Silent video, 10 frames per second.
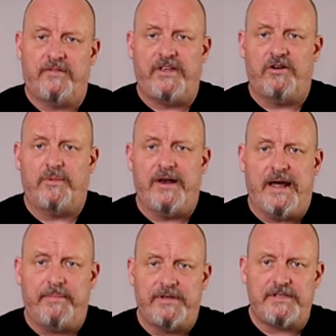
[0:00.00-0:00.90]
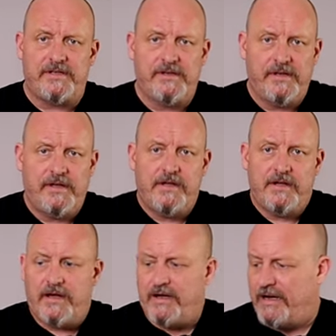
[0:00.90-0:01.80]
I've hit all my numbers
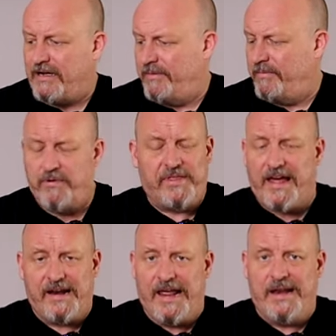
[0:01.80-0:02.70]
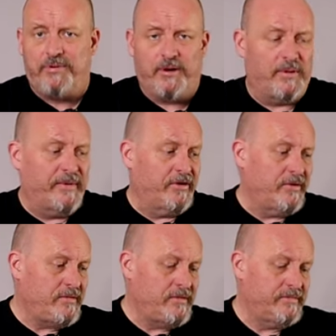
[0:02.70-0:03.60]
without any problem at
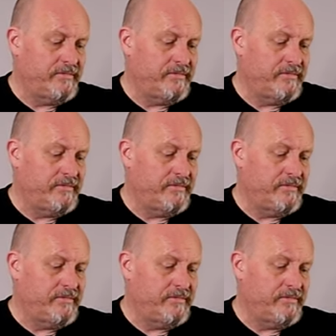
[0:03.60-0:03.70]
all.